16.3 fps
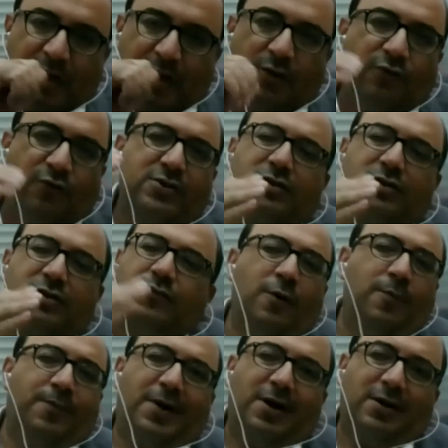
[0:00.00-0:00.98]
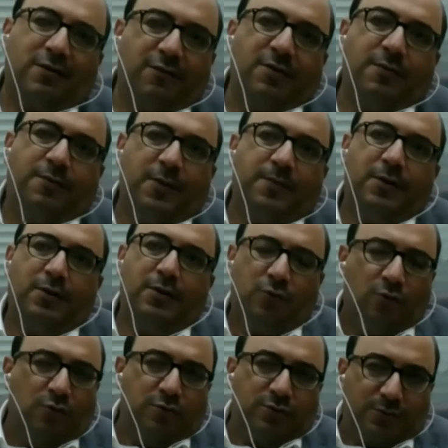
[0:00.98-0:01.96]
first of all, part of the people
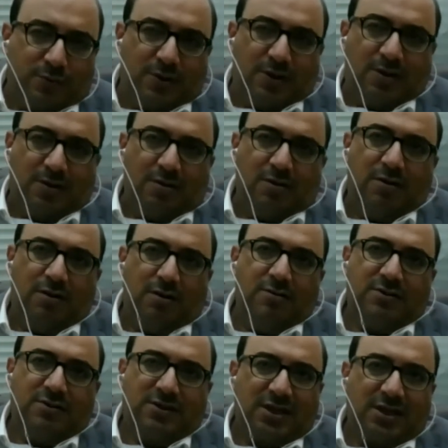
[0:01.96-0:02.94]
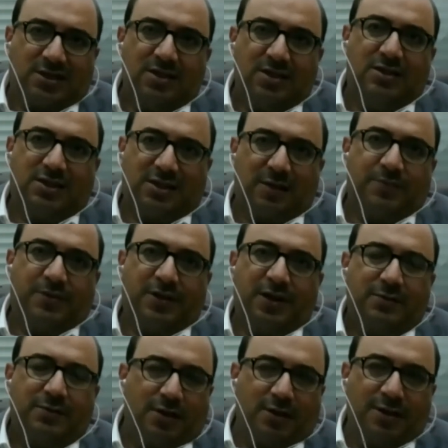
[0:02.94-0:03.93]
do succeed
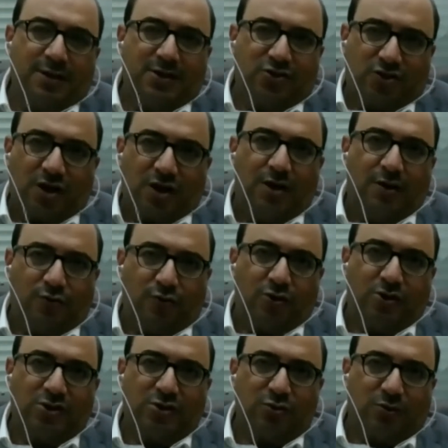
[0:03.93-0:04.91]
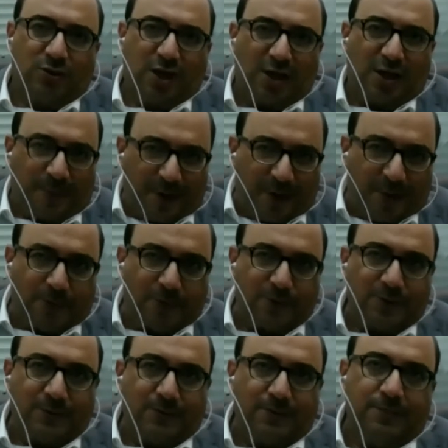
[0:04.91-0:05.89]
sometimes in the Israeli courts to take
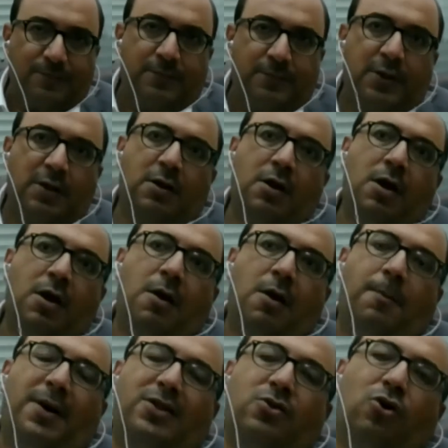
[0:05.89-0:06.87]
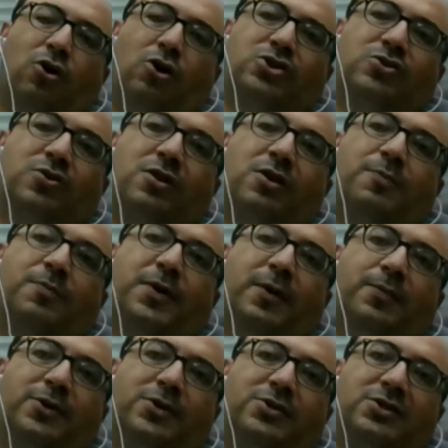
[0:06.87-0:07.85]
papers. But also the
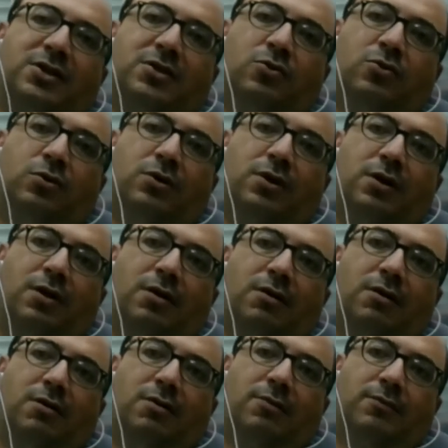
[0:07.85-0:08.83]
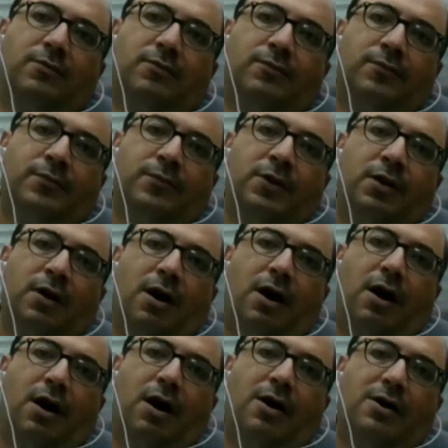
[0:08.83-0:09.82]
papers that you take
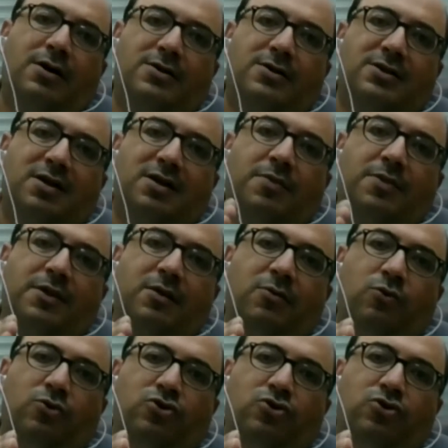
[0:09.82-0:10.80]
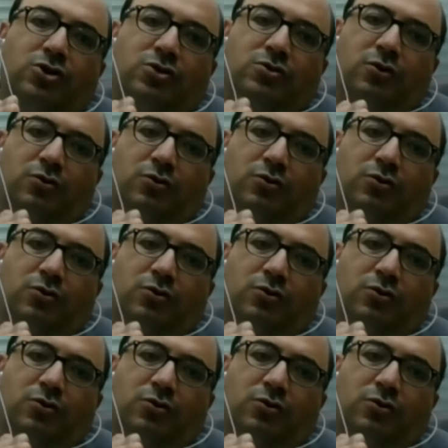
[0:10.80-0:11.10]
are something which is